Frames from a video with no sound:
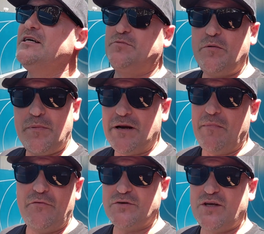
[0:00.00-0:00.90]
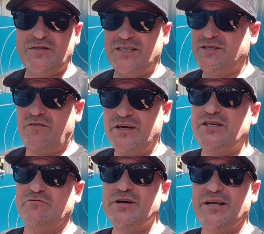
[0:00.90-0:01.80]
Probably been a month or so since I've
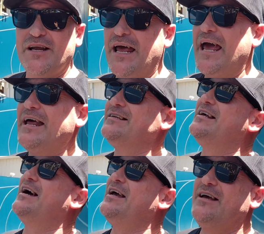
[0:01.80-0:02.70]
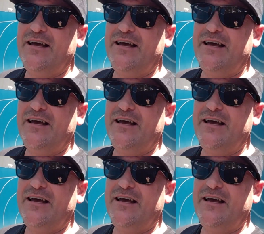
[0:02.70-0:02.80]
actually ridden it, and uh,